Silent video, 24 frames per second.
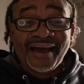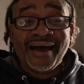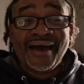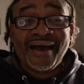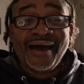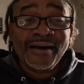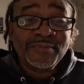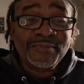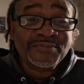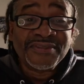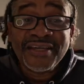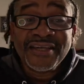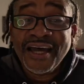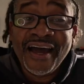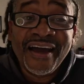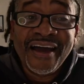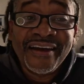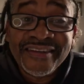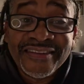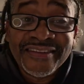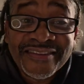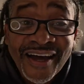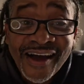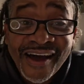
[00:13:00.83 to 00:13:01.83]
I'm
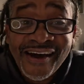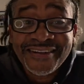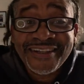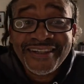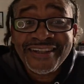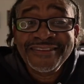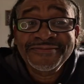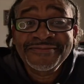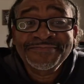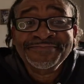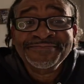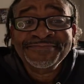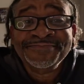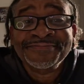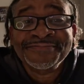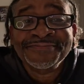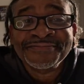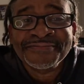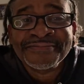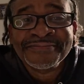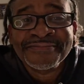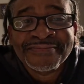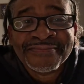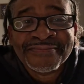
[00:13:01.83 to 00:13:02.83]
tired of talking.
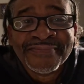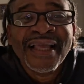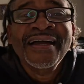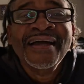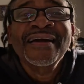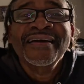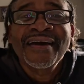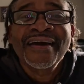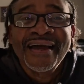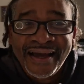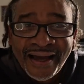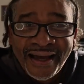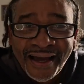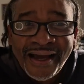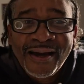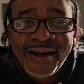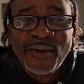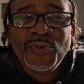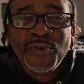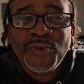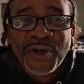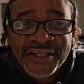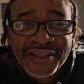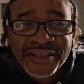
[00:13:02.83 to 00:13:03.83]

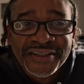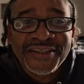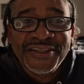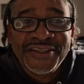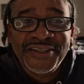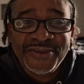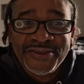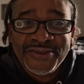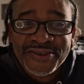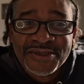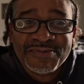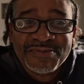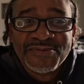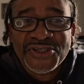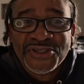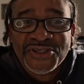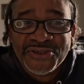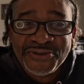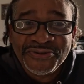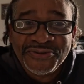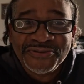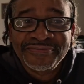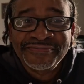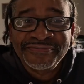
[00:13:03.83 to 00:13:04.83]
I'm ready to do some
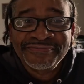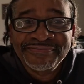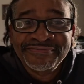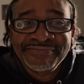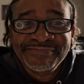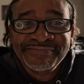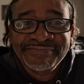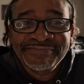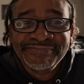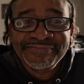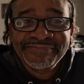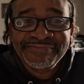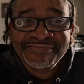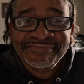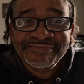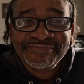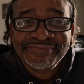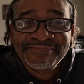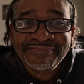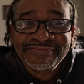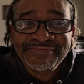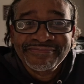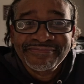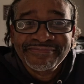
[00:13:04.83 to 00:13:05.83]
shooting.
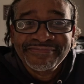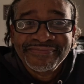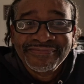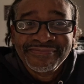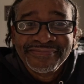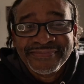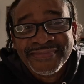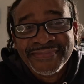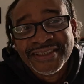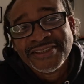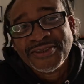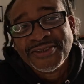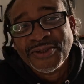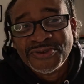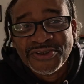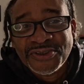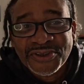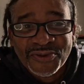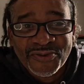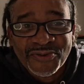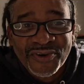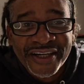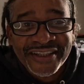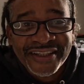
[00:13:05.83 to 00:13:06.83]
Let's go
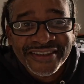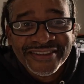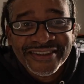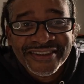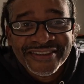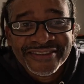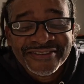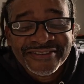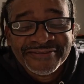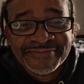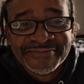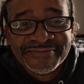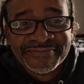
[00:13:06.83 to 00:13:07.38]
to the range.